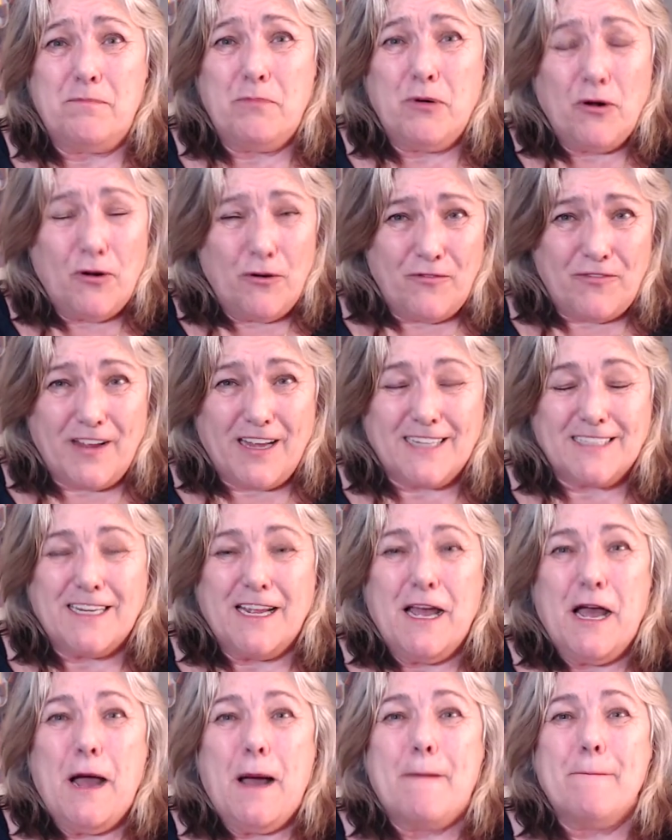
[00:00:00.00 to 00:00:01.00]
perfect,
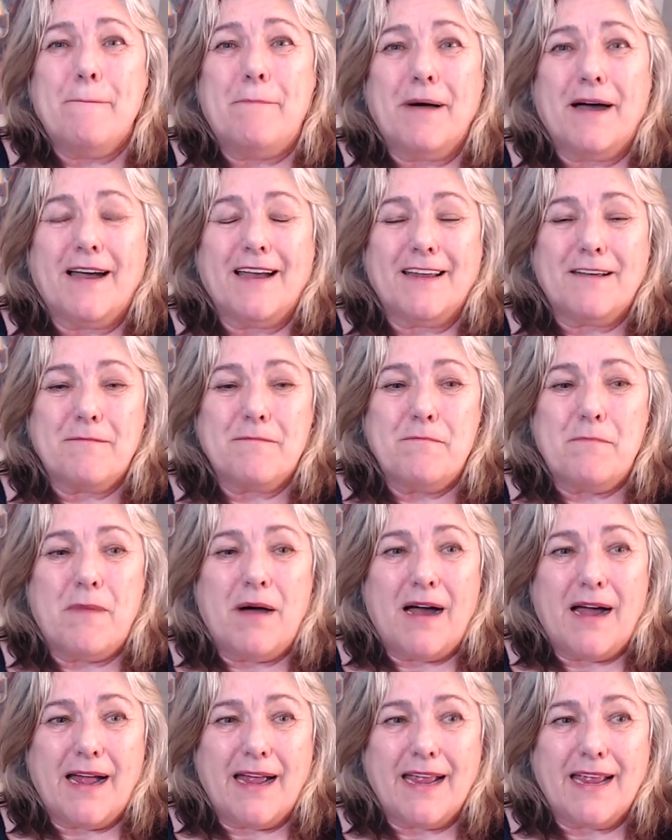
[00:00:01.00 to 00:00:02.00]
but
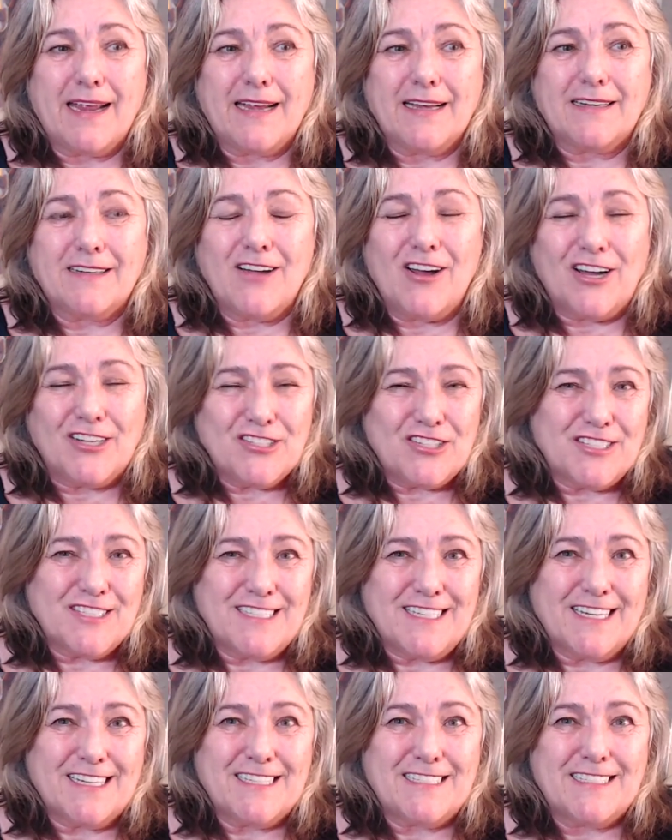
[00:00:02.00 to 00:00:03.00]
my
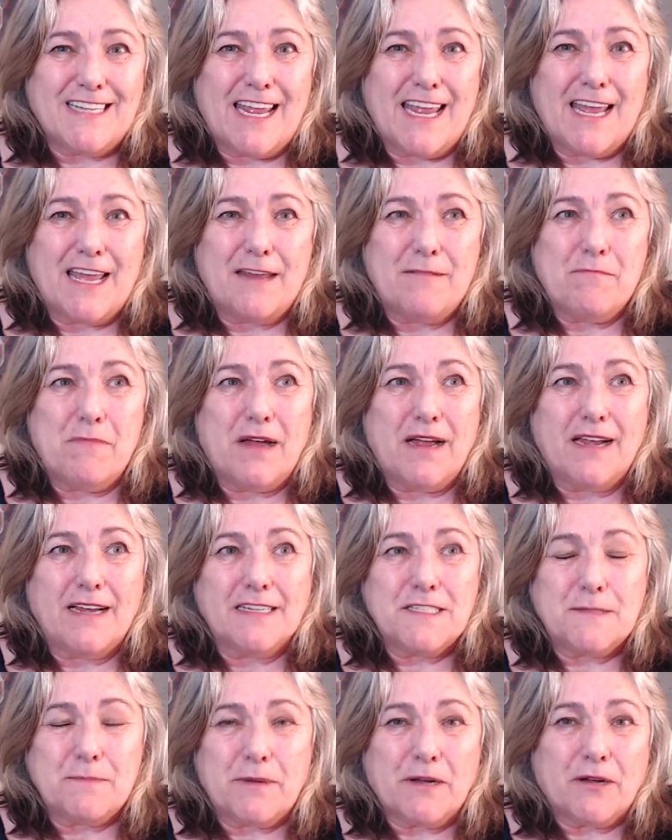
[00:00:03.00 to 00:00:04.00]
consciousness and my
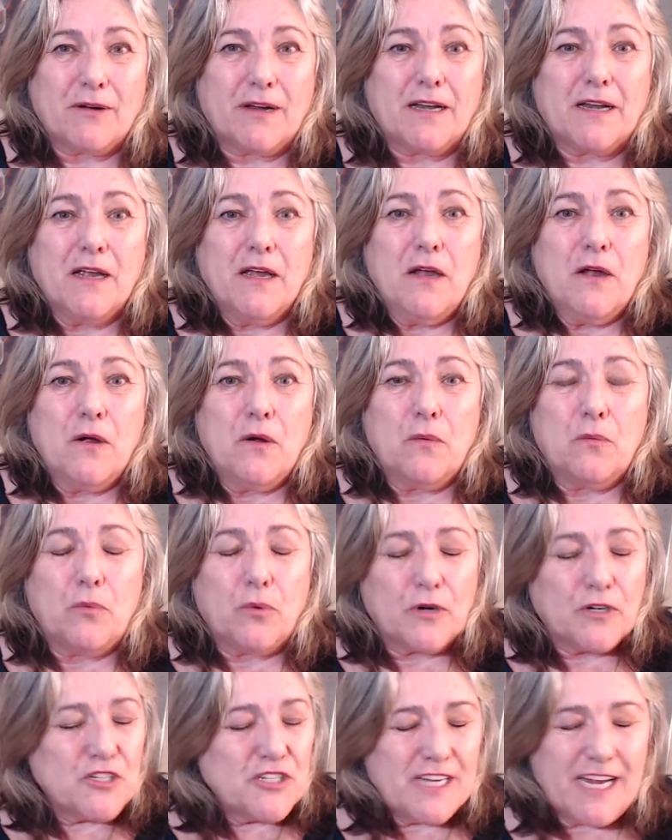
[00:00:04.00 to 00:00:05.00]
spirit
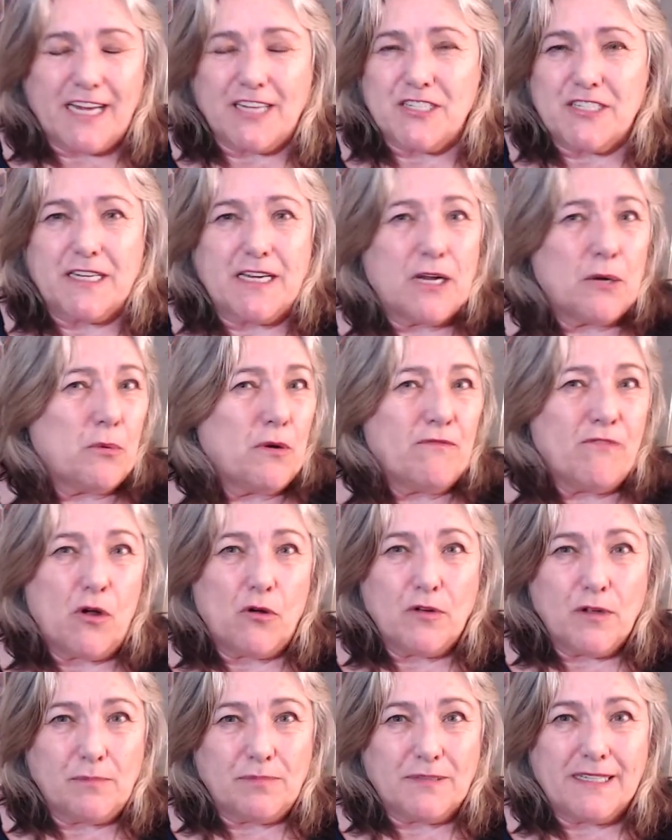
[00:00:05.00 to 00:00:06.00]
were changed
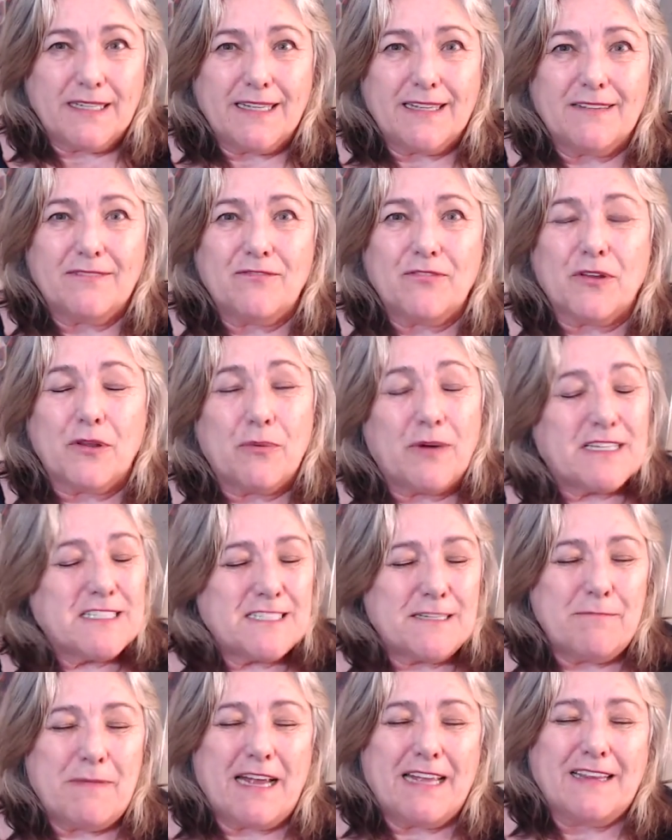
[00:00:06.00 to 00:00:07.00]
irrevocably for the
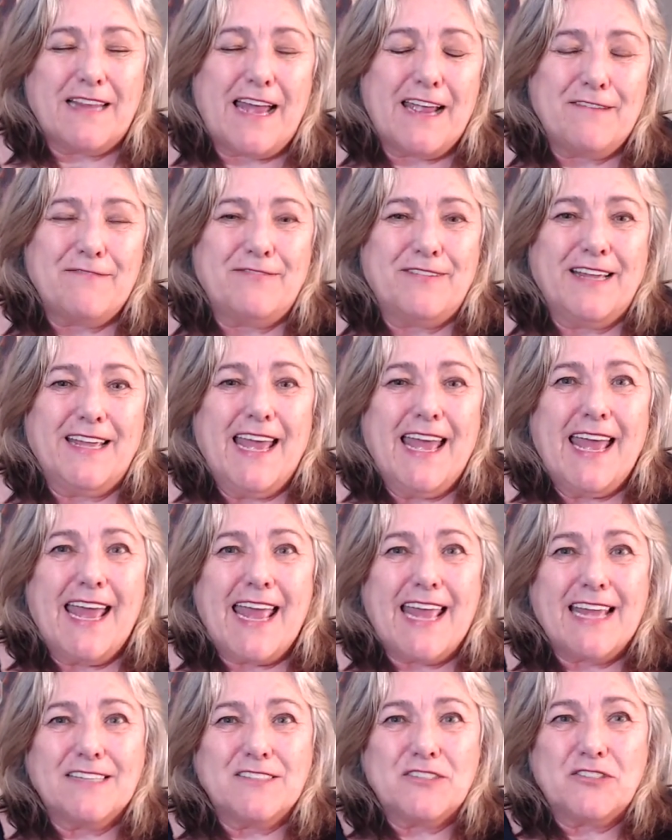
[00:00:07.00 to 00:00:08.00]
rest of my life.
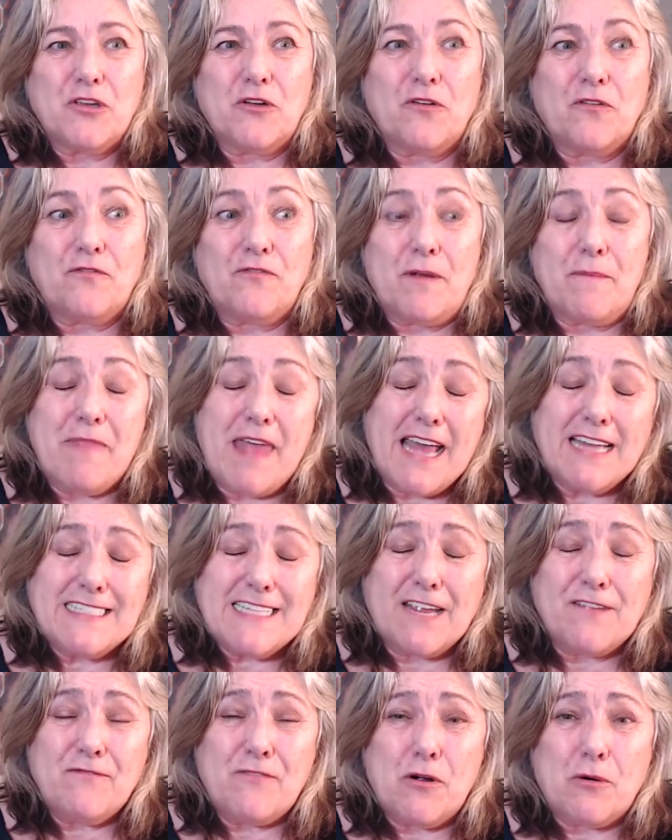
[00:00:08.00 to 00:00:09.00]
And so from that
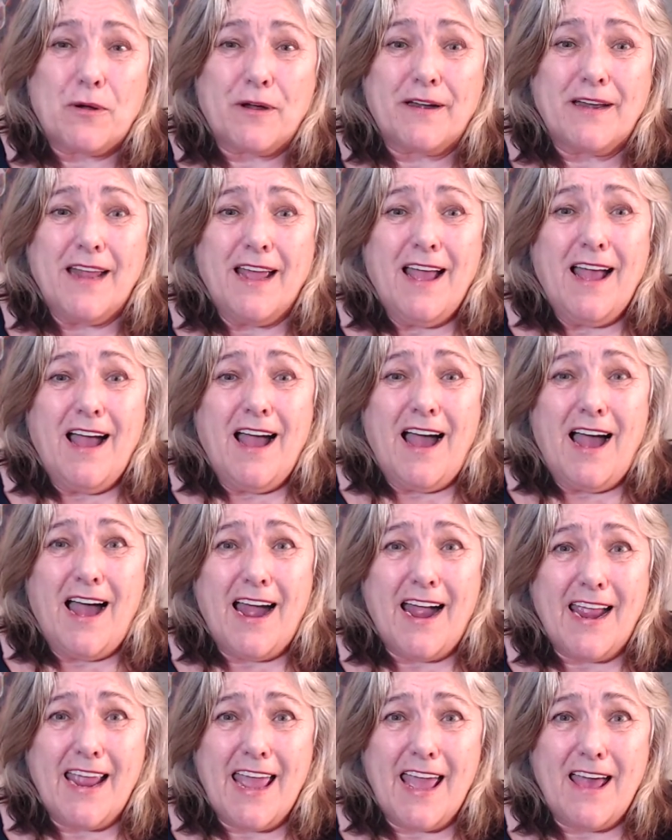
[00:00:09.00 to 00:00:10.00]
day forward,
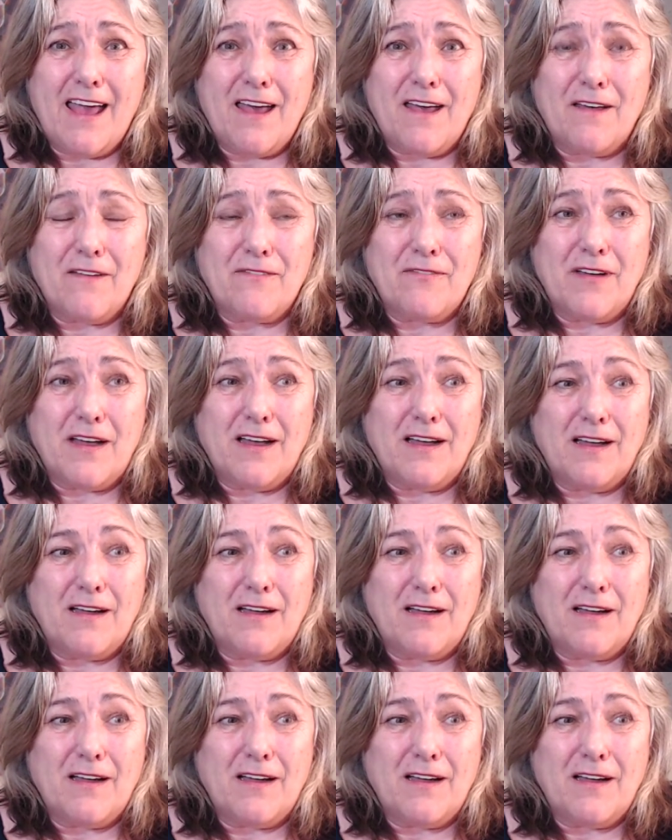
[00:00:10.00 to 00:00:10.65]
I have